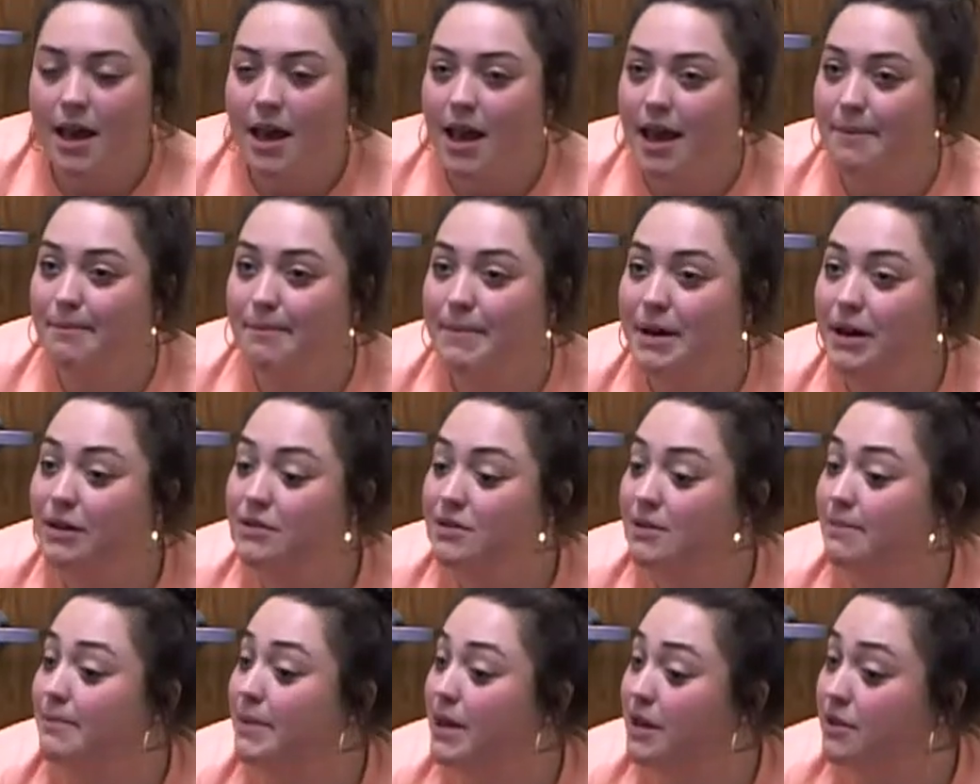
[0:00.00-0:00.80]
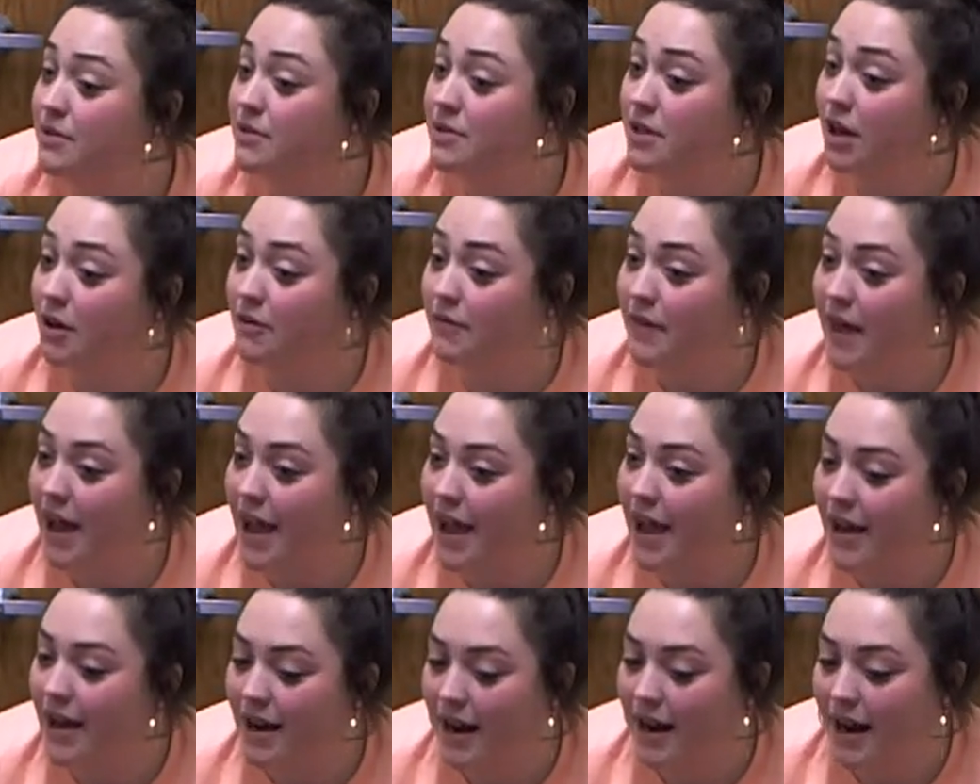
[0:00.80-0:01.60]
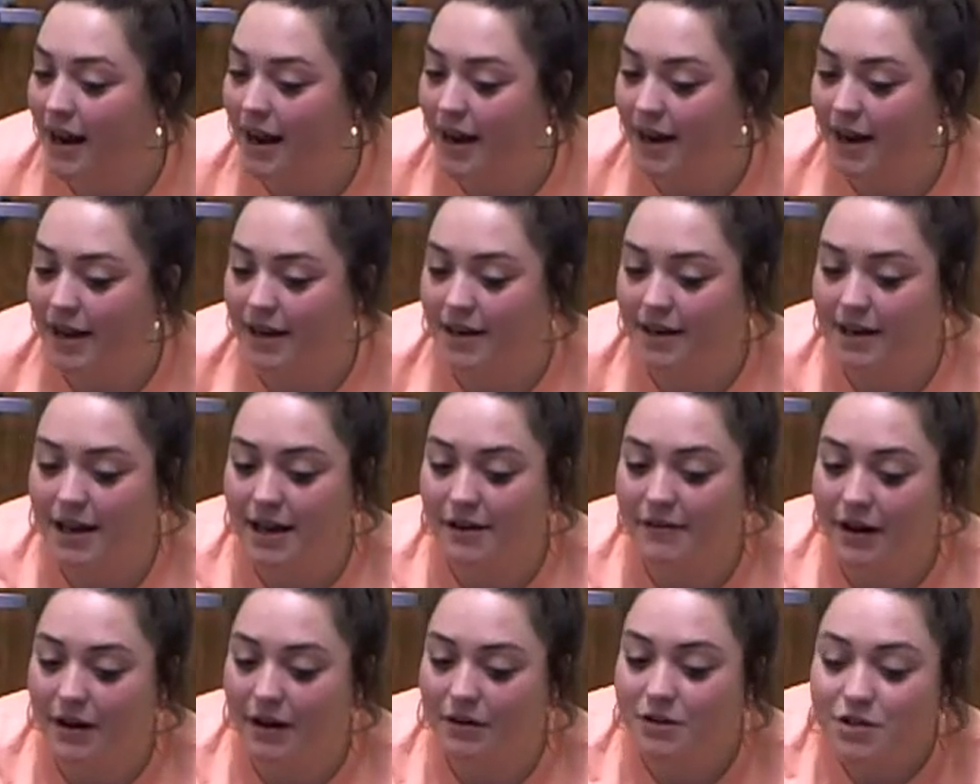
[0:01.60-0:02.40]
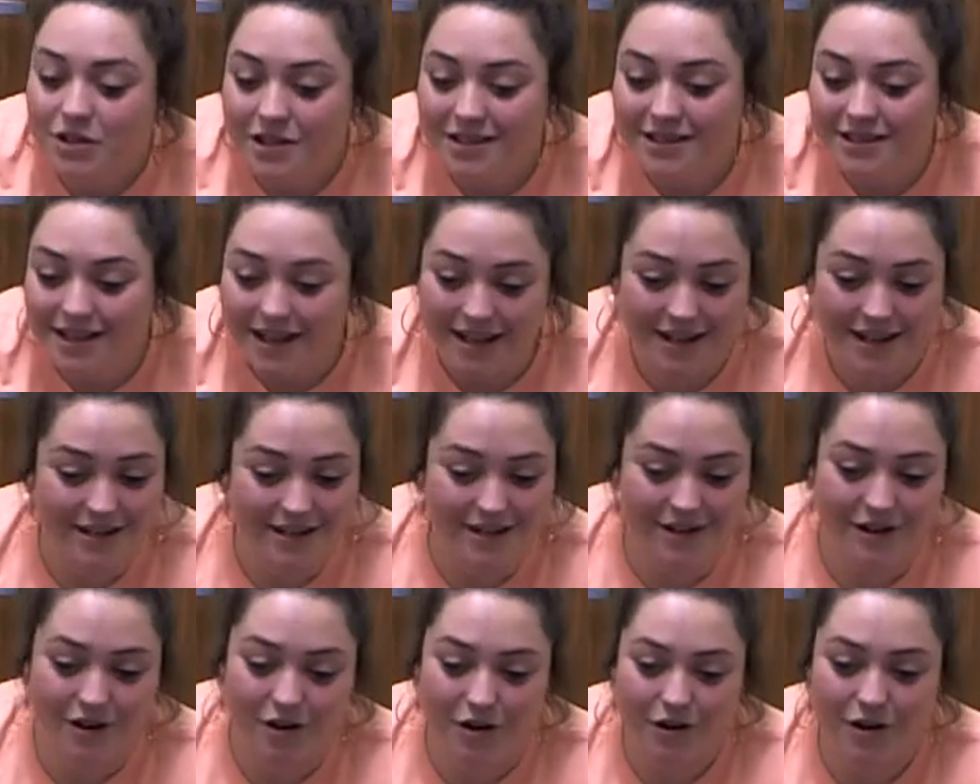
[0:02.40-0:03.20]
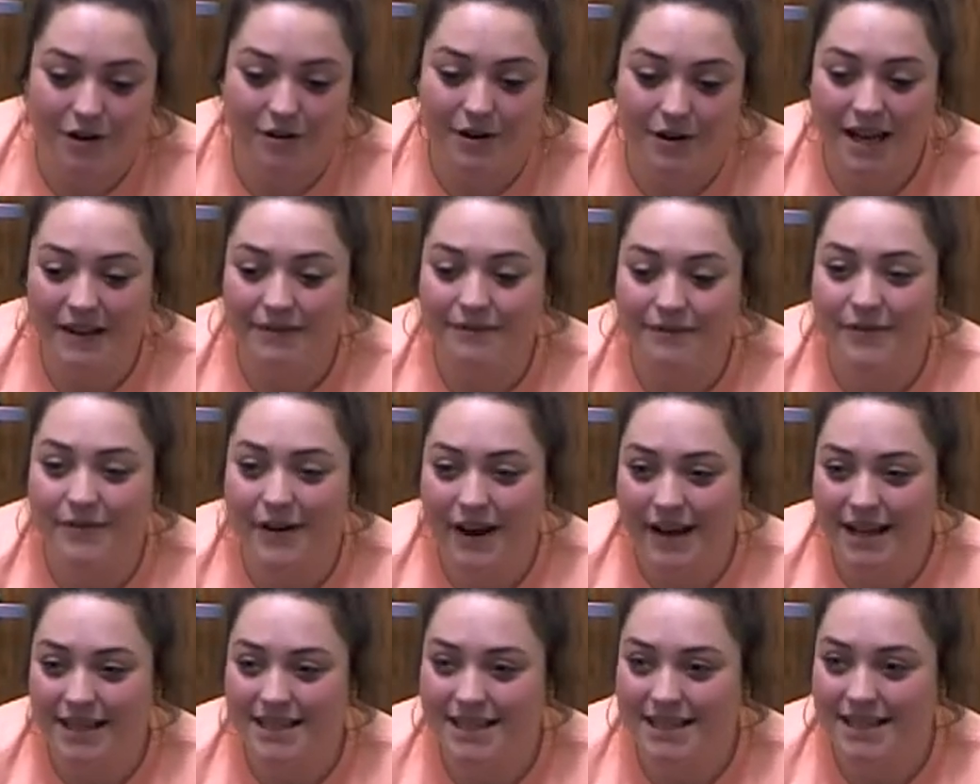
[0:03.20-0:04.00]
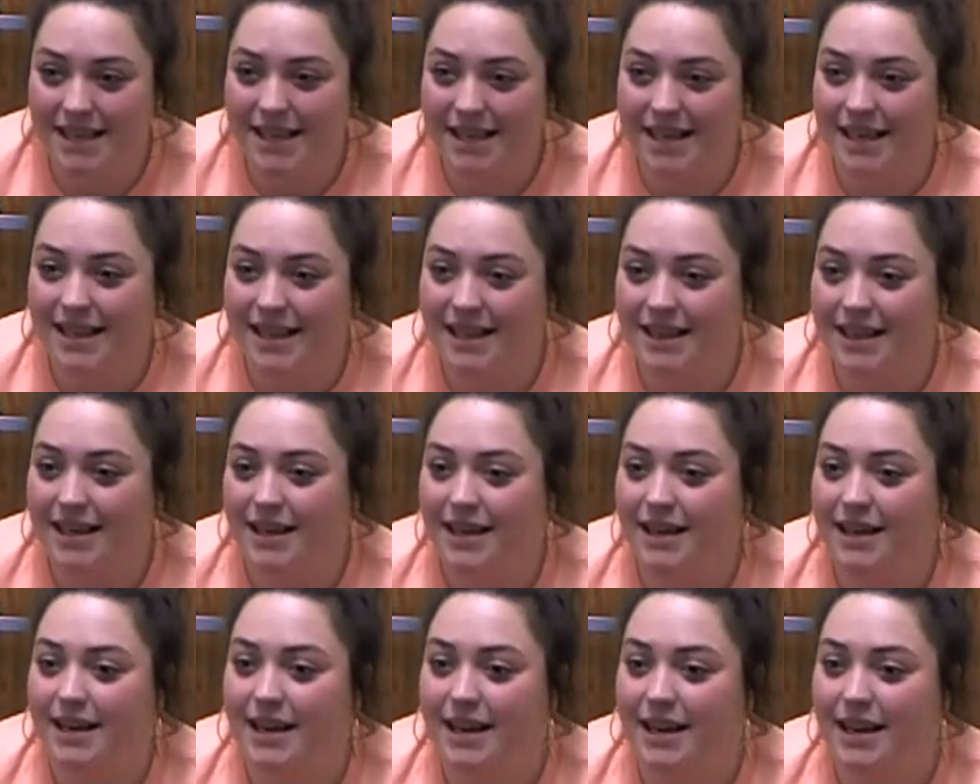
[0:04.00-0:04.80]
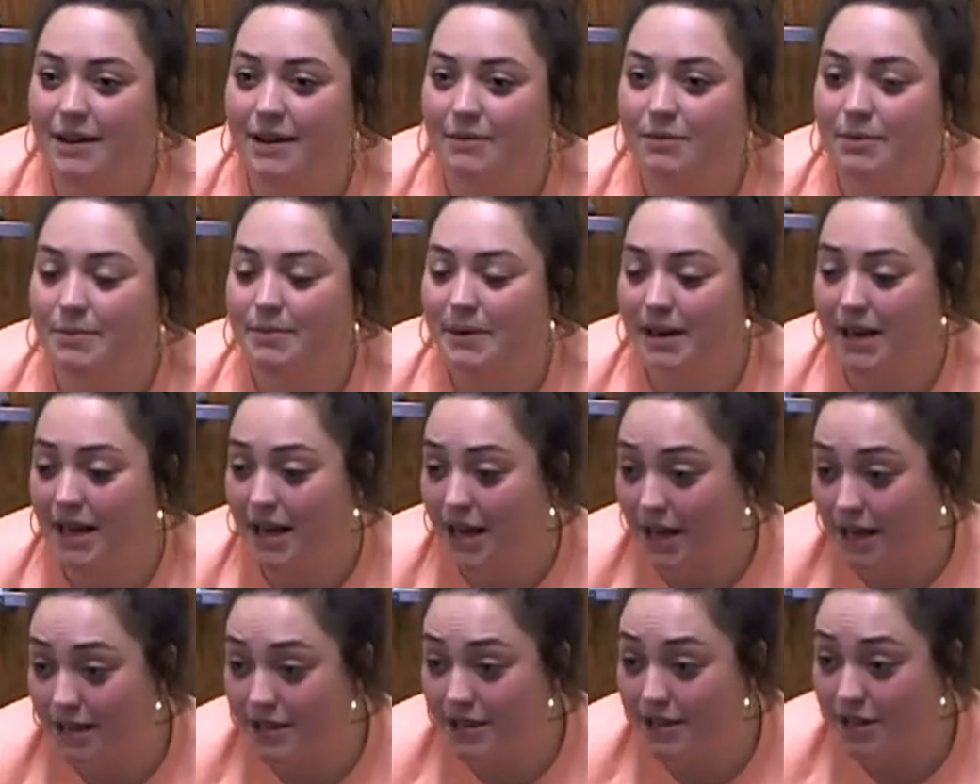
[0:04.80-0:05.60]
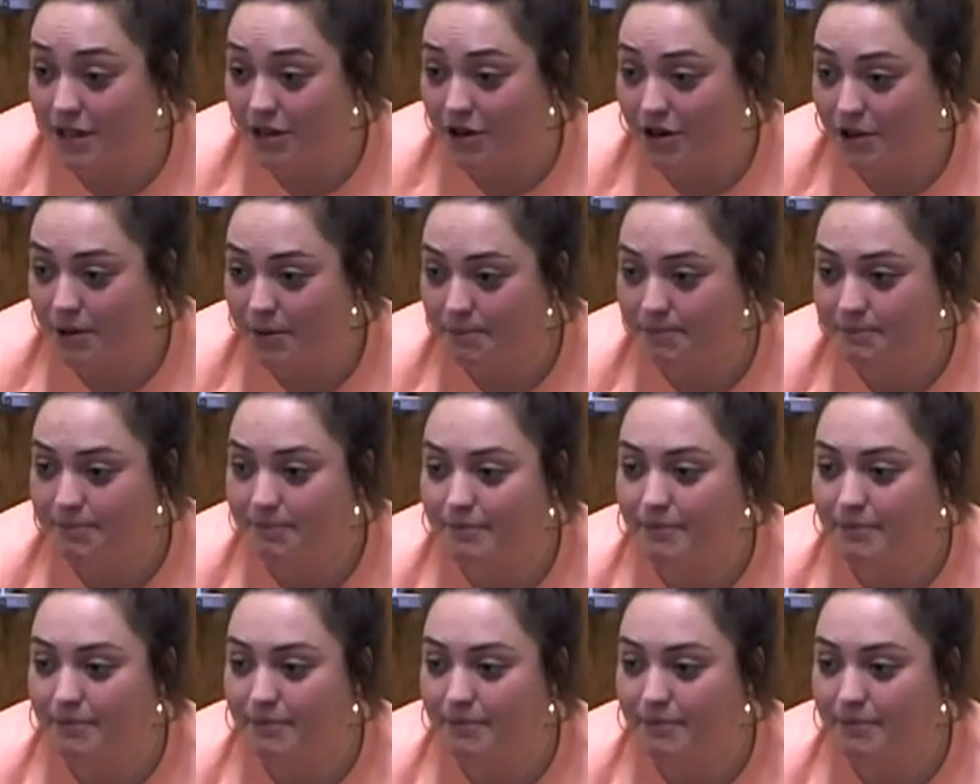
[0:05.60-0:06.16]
it builds and builds off that. And if I would just get in the car and face it, then it would be easier.